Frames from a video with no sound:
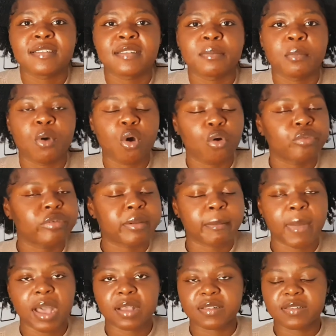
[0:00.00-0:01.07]
small
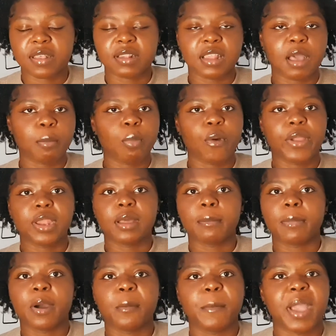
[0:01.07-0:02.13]
remarks at that point
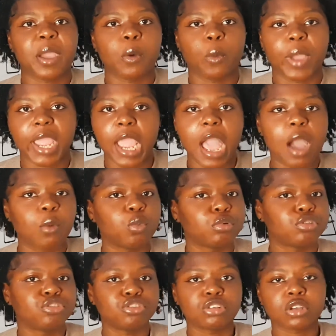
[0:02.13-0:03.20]
about my weight, I
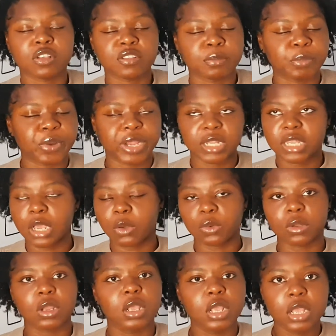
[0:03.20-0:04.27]
would just break down.